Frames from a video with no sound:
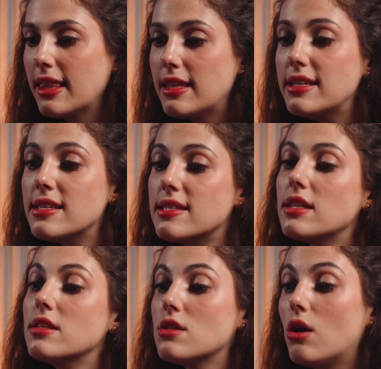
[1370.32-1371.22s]
This is
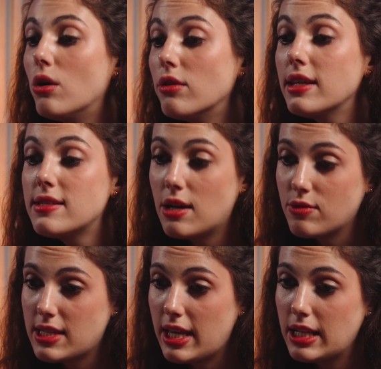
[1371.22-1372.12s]
its only
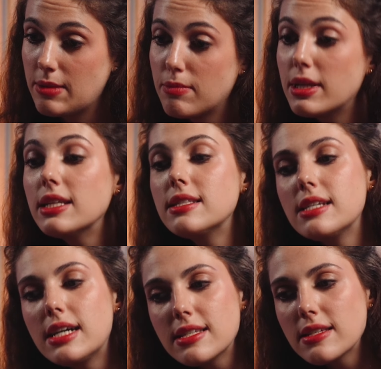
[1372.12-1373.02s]
downside, but it
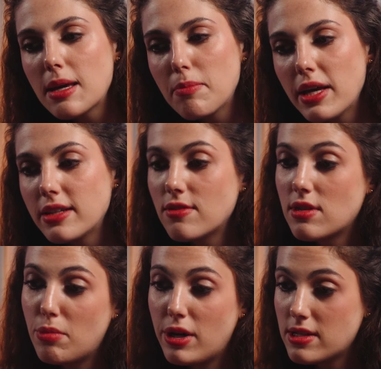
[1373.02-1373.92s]
doesn't compare to
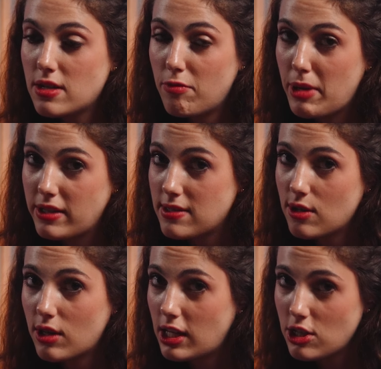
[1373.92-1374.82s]
the positive balance you can